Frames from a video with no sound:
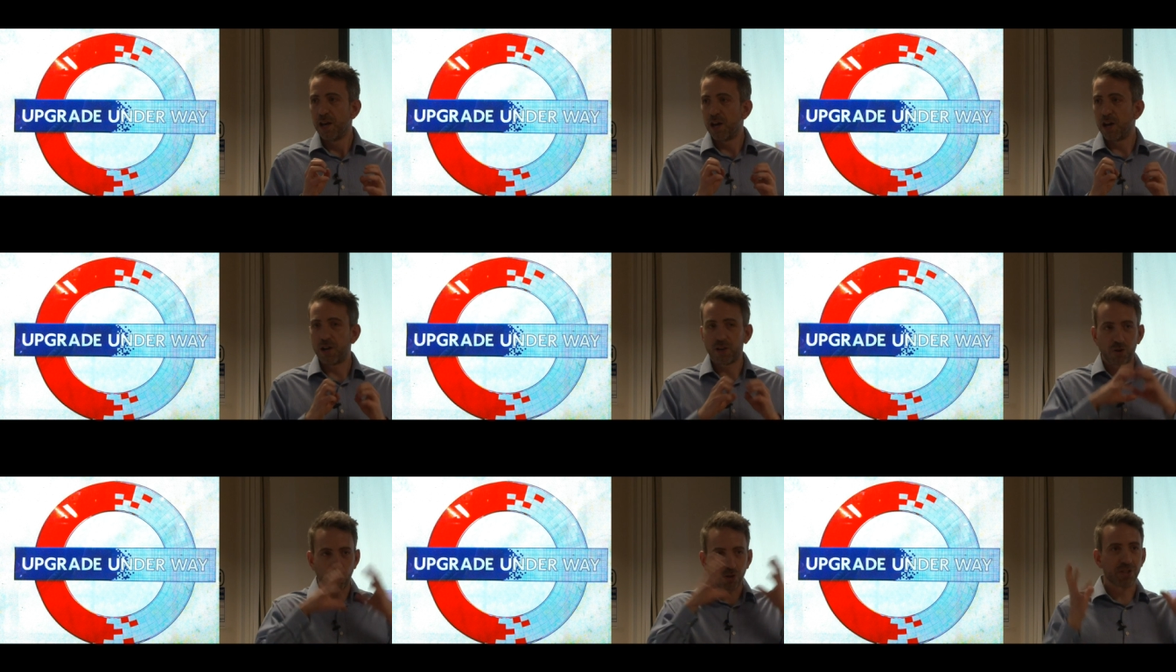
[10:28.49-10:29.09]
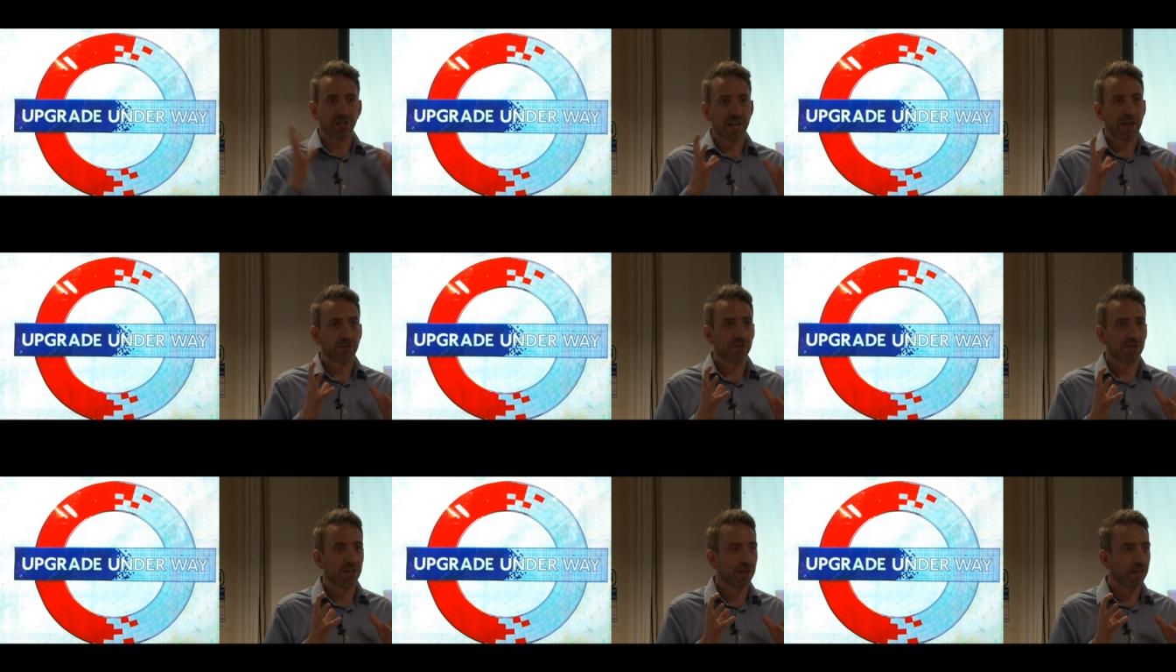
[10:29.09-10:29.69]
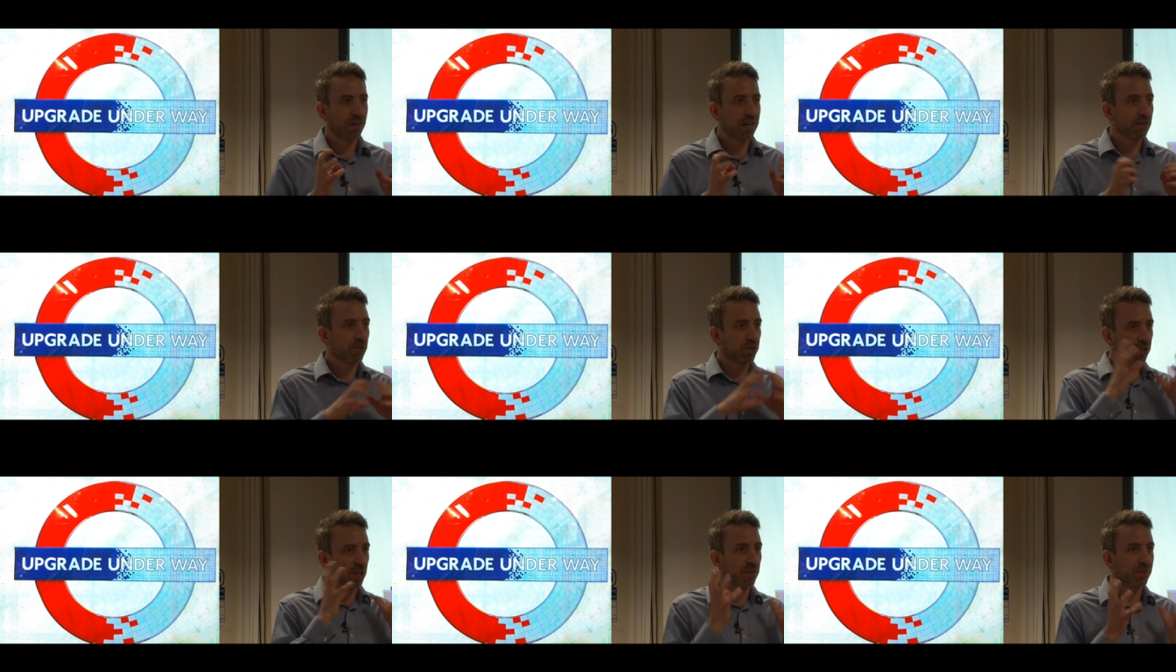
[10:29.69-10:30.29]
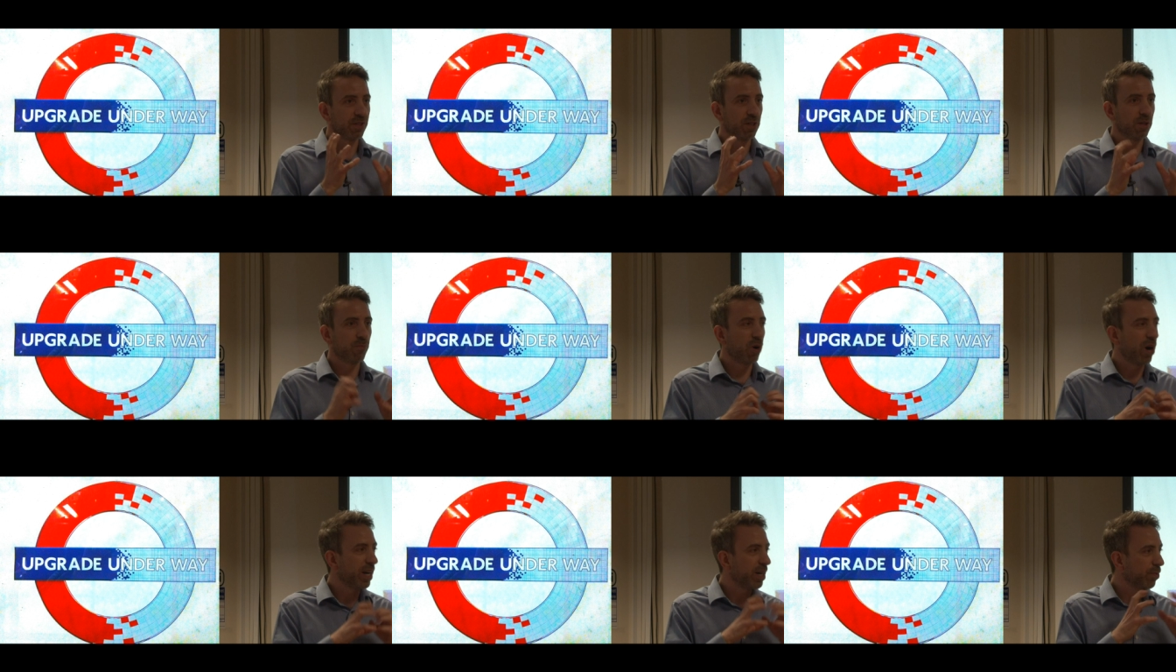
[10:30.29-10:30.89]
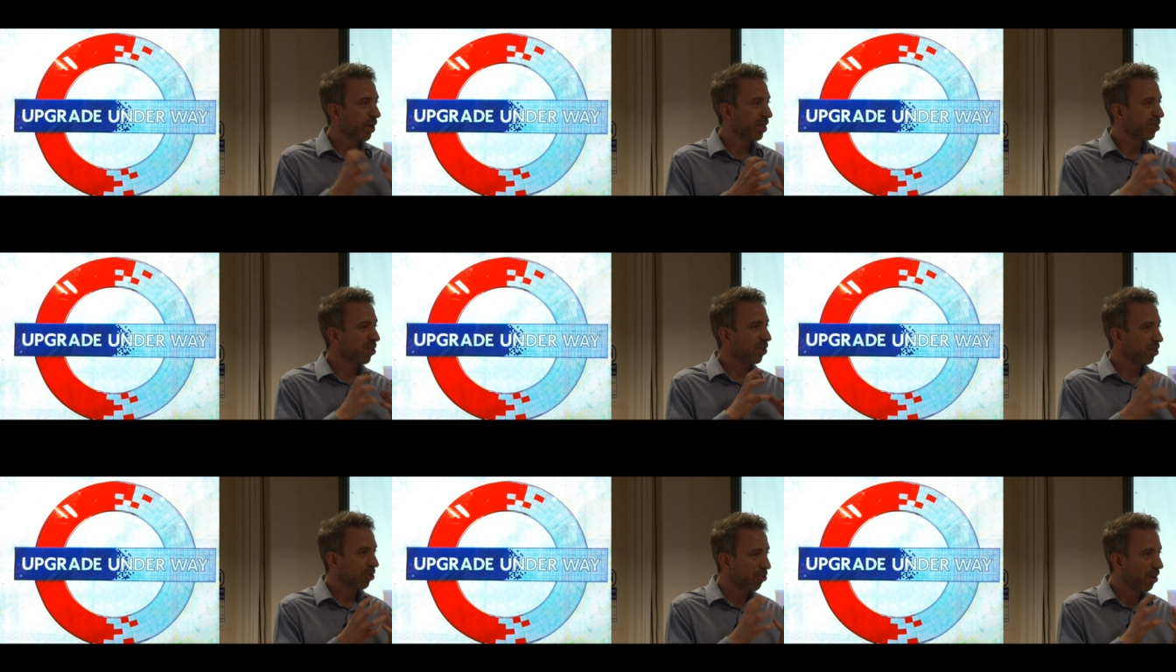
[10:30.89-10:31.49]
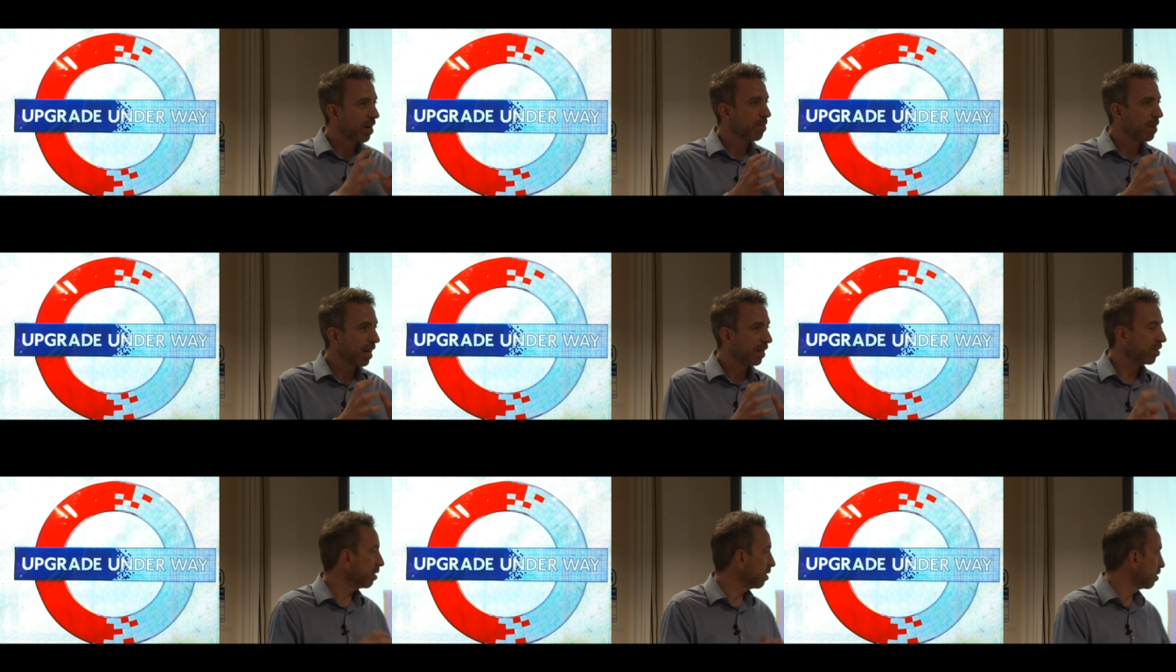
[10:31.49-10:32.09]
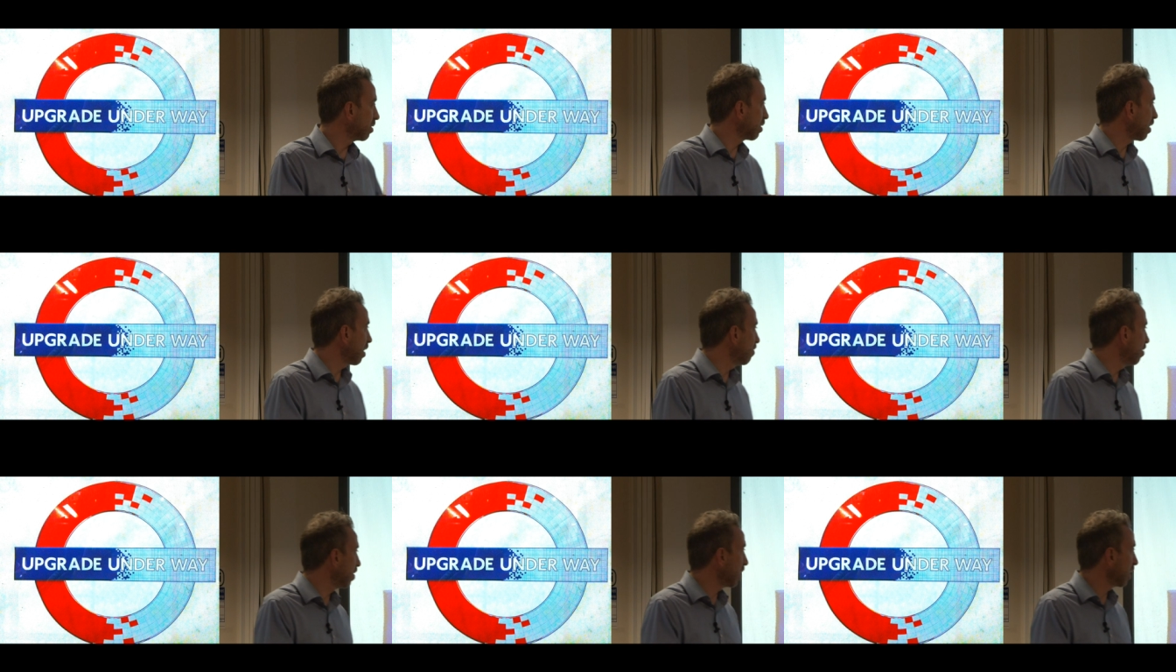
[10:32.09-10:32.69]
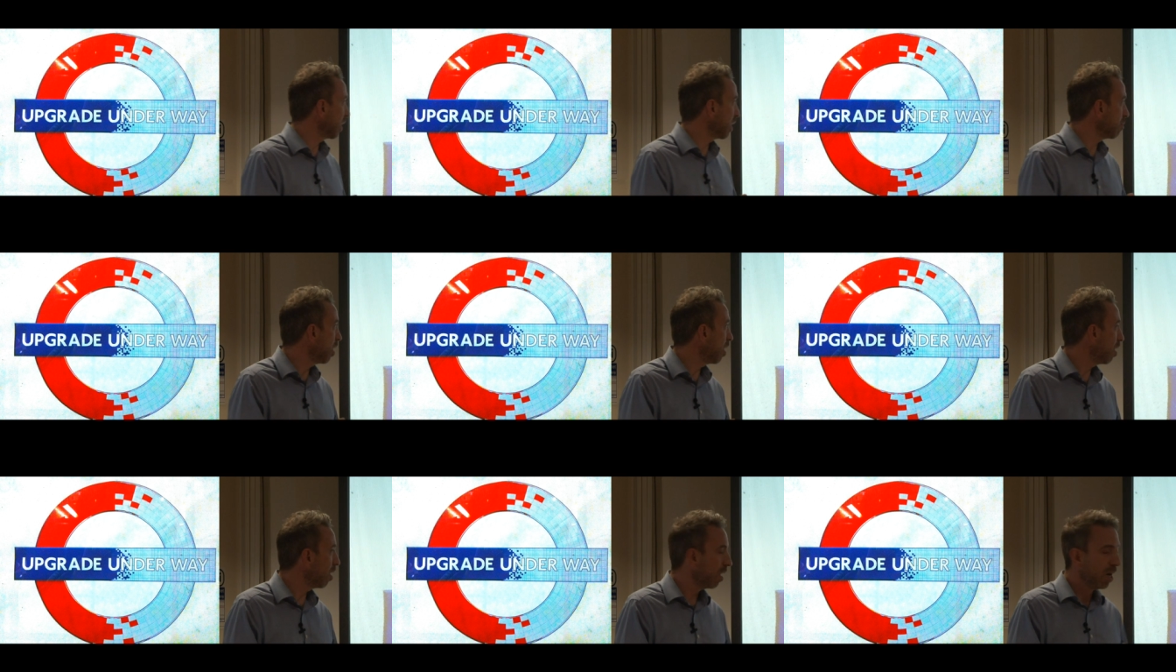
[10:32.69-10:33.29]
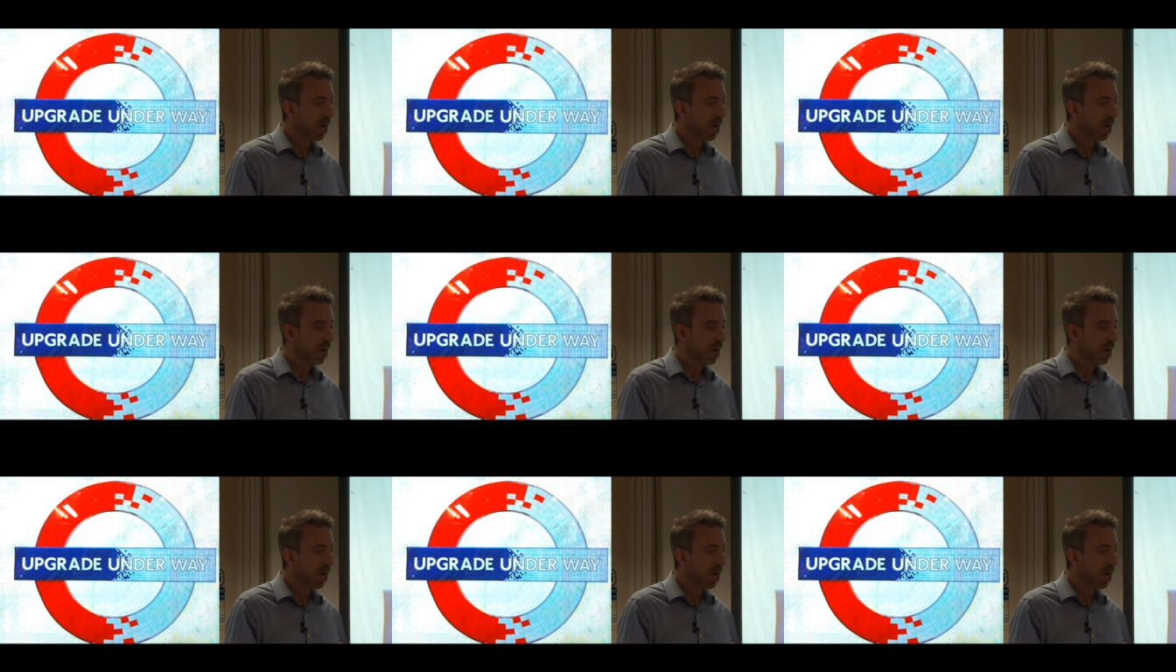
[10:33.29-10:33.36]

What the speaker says: across the outer surface of the brain where it's got the grey matter, this clever thinky part.